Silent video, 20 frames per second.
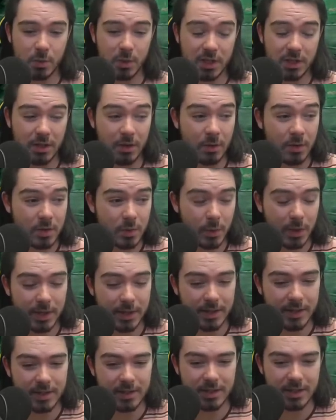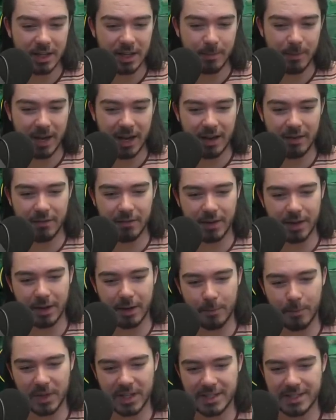We don't, with this team, have
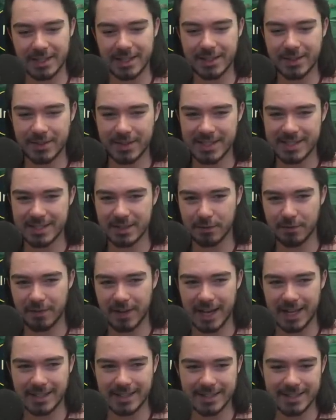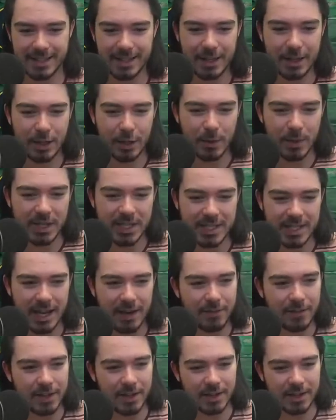um, a decreased defense, which
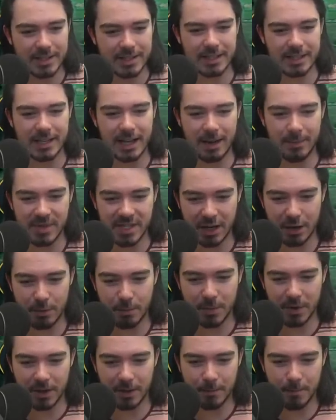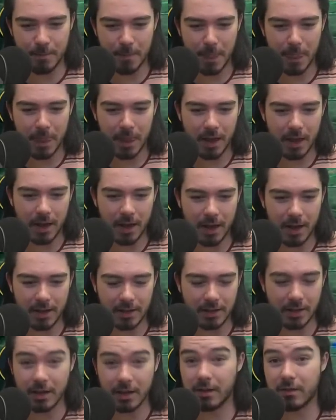definitely hurts the damage output. Uh,
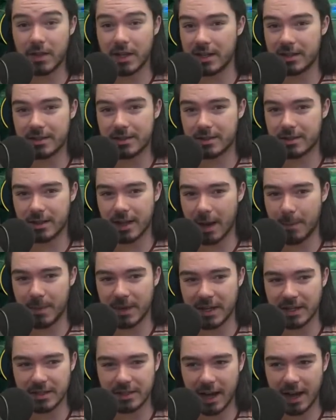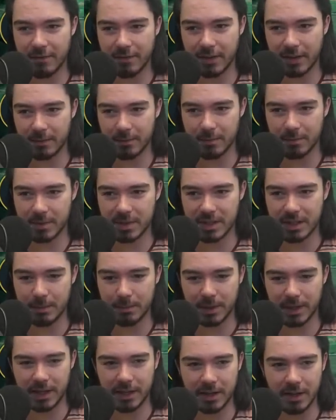none of these epics have it,
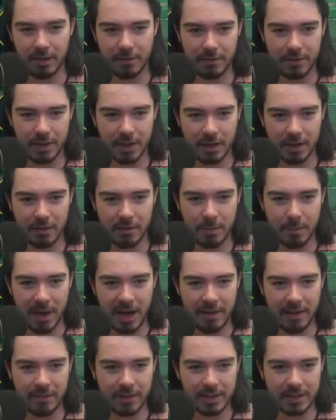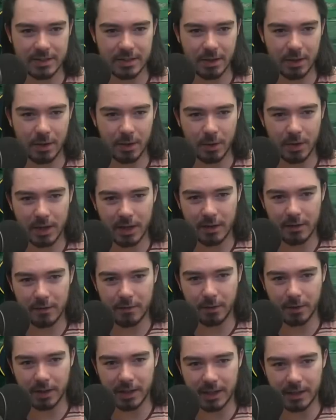simply enough. None of them have it, so
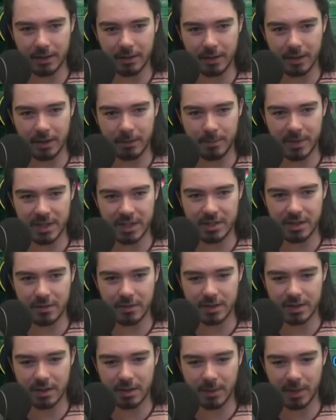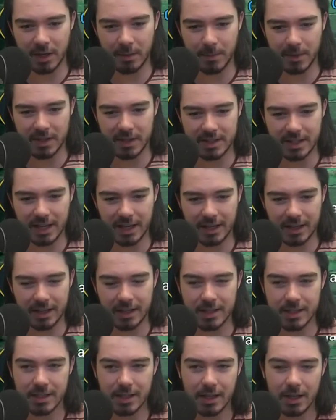full heal on Mischief is coming up in a
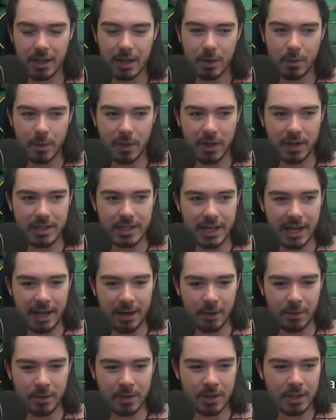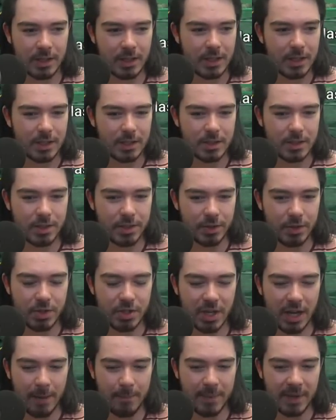second. We are down two
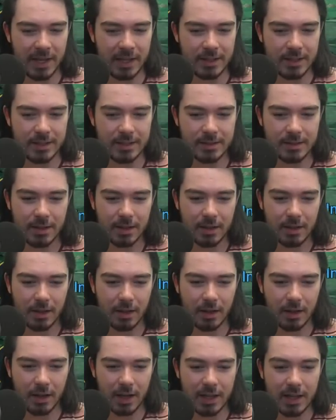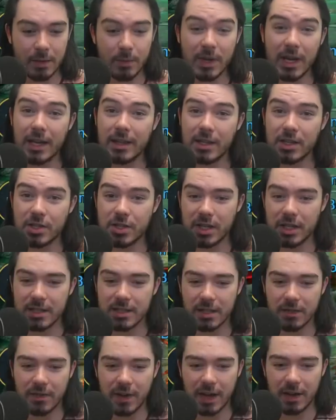champions. Uh, I think we get the
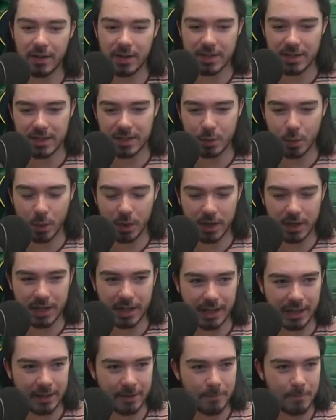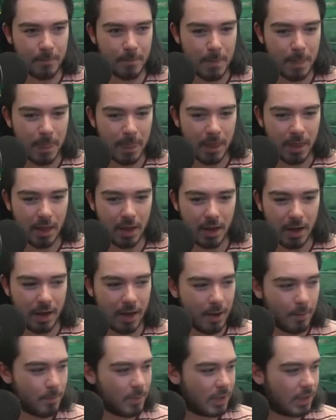gist of how this is working.
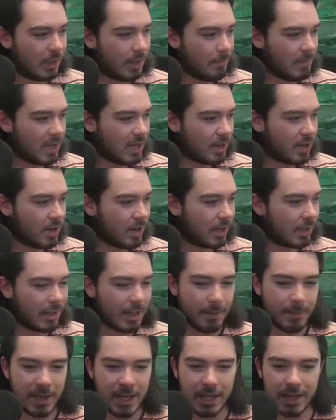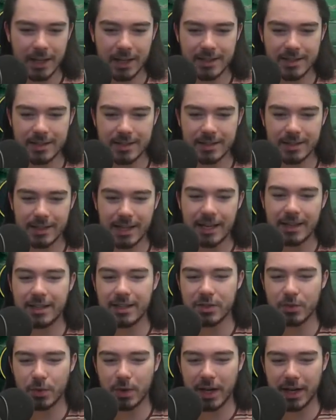Um, let me cut. Let me let's let
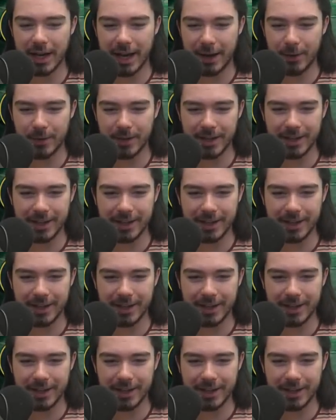this run out.